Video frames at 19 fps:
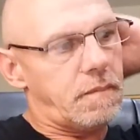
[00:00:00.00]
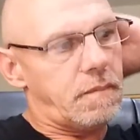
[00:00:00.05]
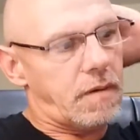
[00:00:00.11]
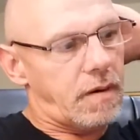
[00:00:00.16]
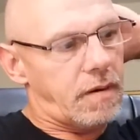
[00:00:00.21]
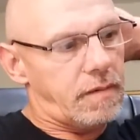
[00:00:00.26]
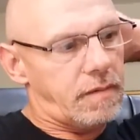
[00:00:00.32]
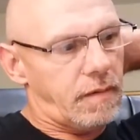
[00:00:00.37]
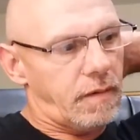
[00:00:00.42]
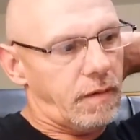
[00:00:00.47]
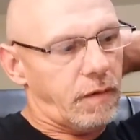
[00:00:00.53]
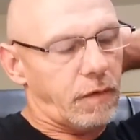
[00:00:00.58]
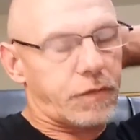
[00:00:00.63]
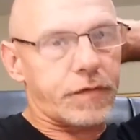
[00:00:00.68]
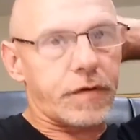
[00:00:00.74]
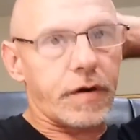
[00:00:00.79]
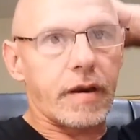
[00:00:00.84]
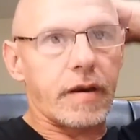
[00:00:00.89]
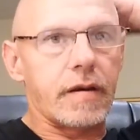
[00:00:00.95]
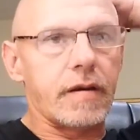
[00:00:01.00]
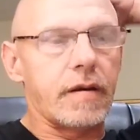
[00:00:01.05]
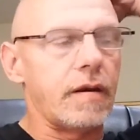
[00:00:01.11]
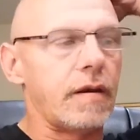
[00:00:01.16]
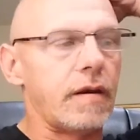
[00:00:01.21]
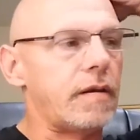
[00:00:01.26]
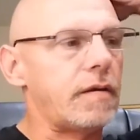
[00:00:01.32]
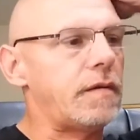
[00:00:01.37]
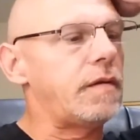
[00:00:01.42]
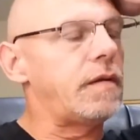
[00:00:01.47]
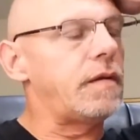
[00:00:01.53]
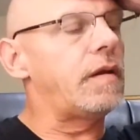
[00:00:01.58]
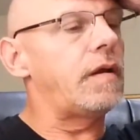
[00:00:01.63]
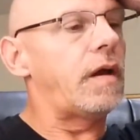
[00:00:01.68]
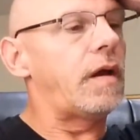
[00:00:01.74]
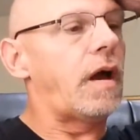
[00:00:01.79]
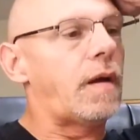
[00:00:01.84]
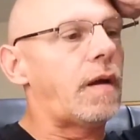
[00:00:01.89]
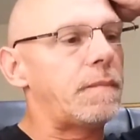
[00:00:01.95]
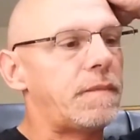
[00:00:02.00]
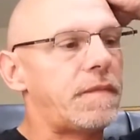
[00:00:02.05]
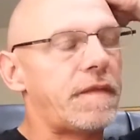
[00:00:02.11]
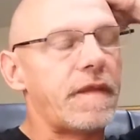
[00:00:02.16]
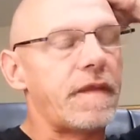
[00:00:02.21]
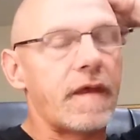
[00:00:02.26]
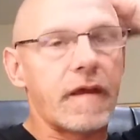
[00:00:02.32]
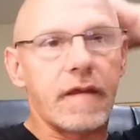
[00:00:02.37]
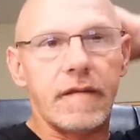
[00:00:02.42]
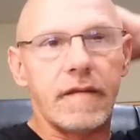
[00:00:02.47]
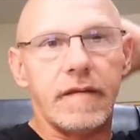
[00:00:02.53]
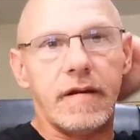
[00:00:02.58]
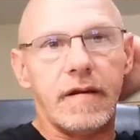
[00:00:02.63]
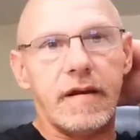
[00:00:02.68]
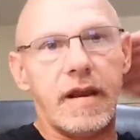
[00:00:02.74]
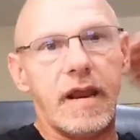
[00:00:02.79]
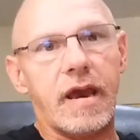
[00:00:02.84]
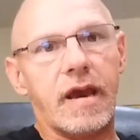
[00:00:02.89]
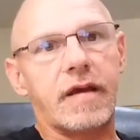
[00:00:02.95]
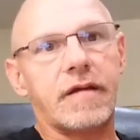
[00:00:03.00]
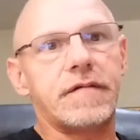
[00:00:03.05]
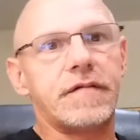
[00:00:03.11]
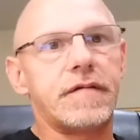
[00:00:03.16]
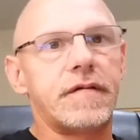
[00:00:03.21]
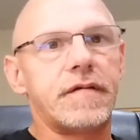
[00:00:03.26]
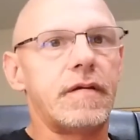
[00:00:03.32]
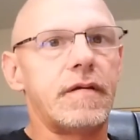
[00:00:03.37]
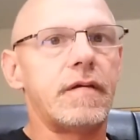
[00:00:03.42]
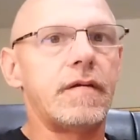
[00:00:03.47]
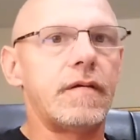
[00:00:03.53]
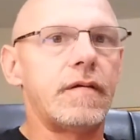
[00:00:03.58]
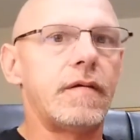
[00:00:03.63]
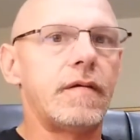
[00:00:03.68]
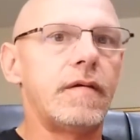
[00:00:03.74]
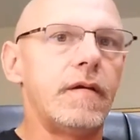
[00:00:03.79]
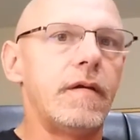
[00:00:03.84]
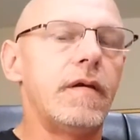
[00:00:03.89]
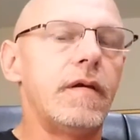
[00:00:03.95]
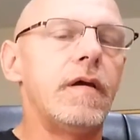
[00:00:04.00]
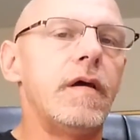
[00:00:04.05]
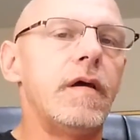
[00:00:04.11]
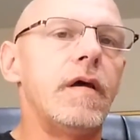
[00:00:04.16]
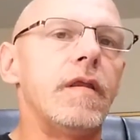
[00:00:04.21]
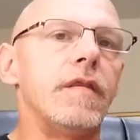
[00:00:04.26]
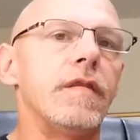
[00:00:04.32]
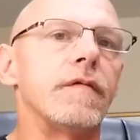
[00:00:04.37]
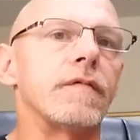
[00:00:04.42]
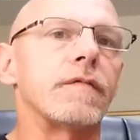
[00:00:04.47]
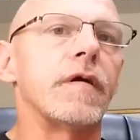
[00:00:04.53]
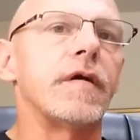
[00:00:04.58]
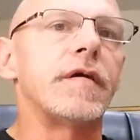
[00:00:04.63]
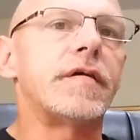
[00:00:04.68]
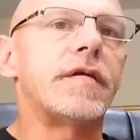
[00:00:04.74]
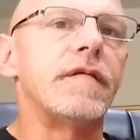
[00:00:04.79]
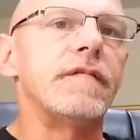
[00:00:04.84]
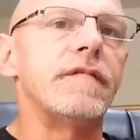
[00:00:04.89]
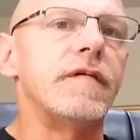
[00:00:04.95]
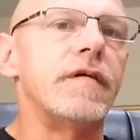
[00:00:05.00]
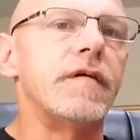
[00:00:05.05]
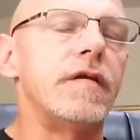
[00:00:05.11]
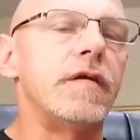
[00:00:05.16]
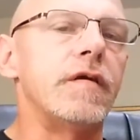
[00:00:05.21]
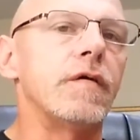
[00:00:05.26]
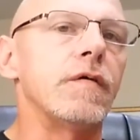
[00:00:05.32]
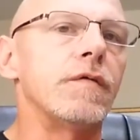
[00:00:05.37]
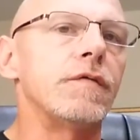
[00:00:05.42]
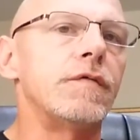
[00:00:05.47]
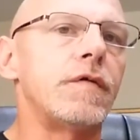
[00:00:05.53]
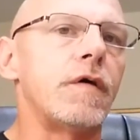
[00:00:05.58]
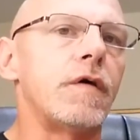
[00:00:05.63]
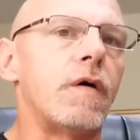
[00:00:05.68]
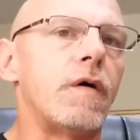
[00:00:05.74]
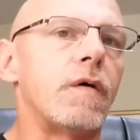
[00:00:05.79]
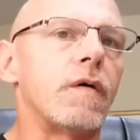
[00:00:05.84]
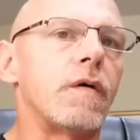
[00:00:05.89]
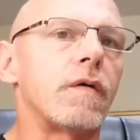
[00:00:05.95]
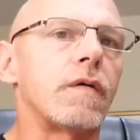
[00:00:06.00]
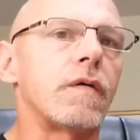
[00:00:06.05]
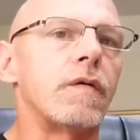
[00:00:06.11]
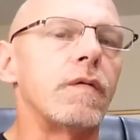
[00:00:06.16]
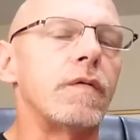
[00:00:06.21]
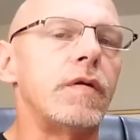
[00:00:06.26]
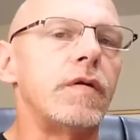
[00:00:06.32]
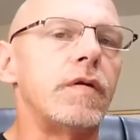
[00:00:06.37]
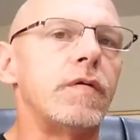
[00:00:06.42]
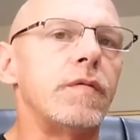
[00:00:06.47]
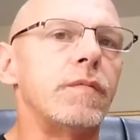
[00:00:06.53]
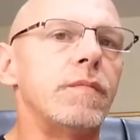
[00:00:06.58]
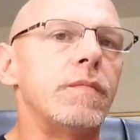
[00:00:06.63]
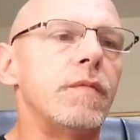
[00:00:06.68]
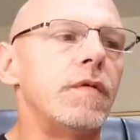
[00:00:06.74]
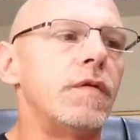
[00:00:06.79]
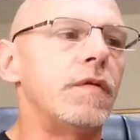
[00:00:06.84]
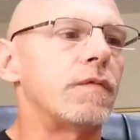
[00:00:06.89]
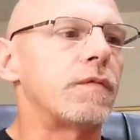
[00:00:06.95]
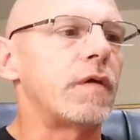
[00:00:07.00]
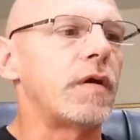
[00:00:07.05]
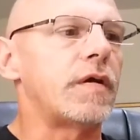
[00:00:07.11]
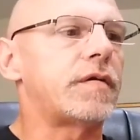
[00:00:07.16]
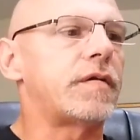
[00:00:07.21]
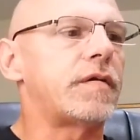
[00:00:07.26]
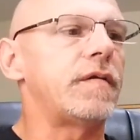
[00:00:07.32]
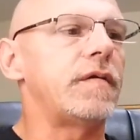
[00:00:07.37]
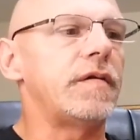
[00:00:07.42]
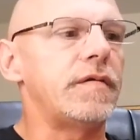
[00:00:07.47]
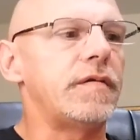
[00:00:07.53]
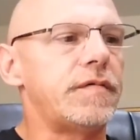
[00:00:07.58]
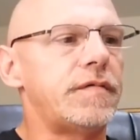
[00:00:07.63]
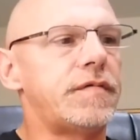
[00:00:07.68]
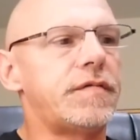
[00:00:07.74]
Looks like I'm thinking the next the rest of the videos are going to, the rest of these